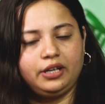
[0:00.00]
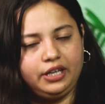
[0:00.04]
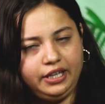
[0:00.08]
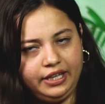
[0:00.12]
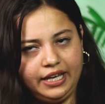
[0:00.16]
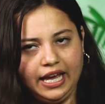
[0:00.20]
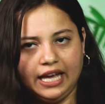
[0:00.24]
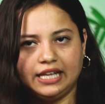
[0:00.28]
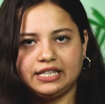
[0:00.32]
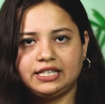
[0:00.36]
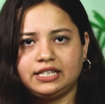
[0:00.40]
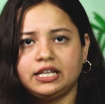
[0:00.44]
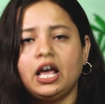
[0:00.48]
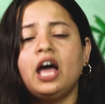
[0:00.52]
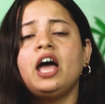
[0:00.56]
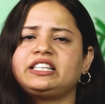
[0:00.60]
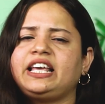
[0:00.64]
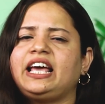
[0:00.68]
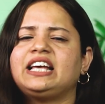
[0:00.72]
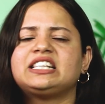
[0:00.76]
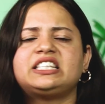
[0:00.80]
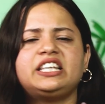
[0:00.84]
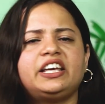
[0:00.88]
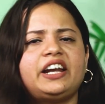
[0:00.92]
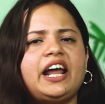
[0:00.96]
Yes,
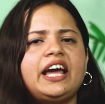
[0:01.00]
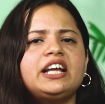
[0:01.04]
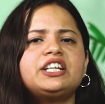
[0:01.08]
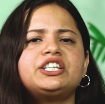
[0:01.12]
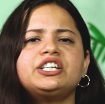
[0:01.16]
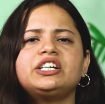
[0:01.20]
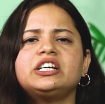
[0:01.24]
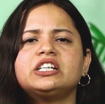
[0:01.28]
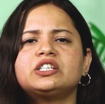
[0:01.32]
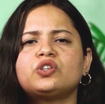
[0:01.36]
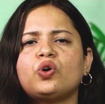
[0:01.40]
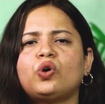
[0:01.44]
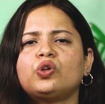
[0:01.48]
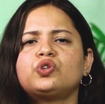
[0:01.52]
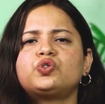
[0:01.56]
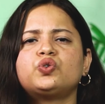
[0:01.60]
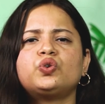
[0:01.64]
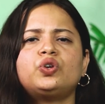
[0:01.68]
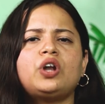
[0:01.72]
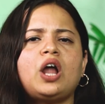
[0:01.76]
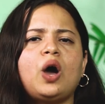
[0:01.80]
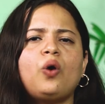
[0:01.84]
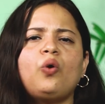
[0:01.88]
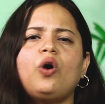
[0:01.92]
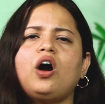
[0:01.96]
essay writing is also
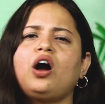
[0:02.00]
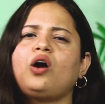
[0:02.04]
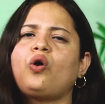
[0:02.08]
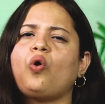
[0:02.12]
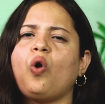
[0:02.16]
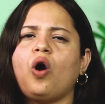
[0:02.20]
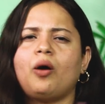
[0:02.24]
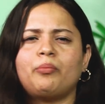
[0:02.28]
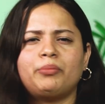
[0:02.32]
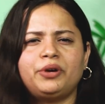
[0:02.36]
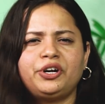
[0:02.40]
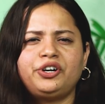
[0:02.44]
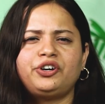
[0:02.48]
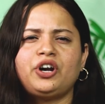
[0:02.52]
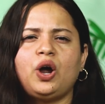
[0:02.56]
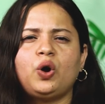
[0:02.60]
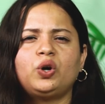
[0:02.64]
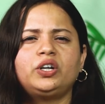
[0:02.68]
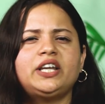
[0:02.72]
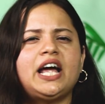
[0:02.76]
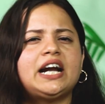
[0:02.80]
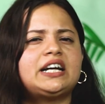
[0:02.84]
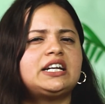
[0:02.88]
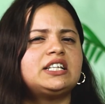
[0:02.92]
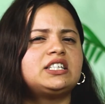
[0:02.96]
now a common
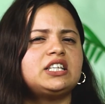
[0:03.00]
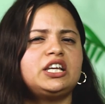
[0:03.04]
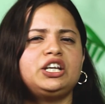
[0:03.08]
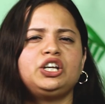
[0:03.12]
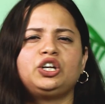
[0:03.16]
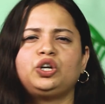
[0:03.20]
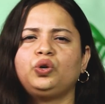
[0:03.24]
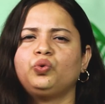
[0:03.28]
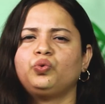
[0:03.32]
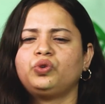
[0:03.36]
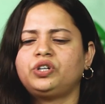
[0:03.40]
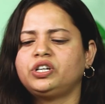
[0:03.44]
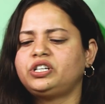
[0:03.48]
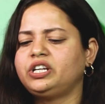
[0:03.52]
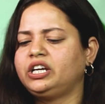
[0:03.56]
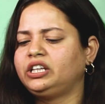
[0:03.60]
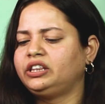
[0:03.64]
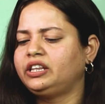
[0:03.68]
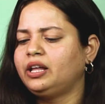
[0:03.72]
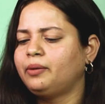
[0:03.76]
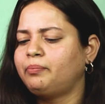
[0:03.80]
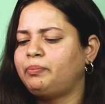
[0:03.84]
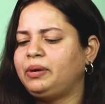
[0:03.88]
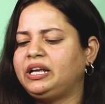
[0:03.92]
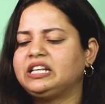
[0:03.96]
round that is included in
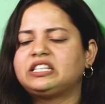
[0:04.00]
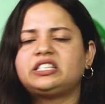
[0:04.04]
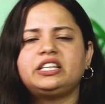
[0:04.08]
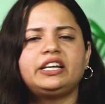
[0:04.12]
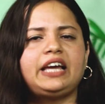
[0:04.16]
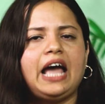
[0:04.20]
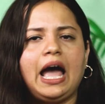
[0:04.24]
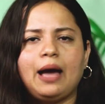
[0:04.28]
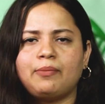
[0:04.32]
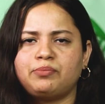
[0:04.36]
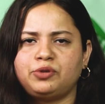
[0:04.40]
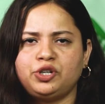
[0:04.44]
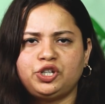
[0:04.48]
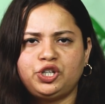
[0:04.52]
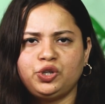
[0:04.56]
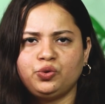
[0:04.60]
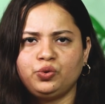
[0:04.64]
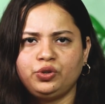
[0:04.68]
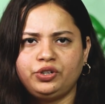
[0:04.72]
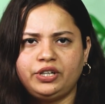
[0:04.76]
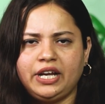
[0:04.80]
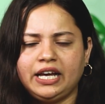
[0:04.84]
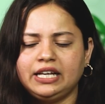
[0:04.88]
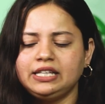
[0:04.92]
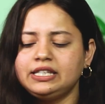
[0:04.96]
the basic
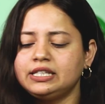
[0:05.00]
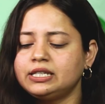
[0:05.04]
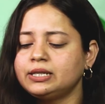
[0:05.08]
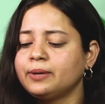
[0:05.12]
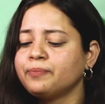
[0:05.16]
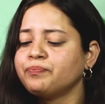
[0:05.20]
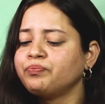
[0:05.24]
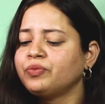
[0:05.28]
aptitude test.